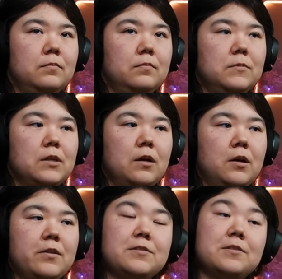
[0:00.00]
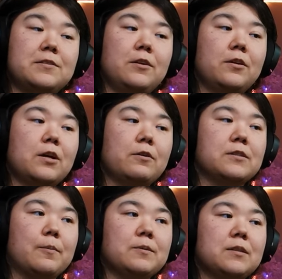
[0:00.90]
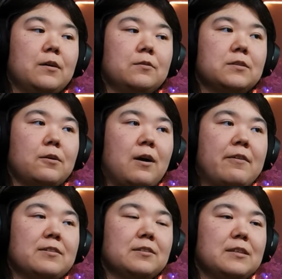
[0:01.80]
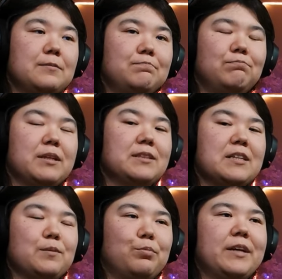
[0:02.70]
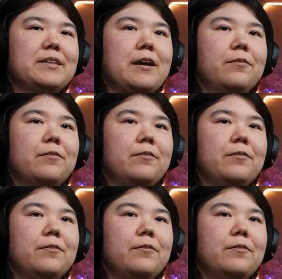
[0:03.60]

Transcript: So this is still a ghost episode, so obviously Blitz has a breakdown.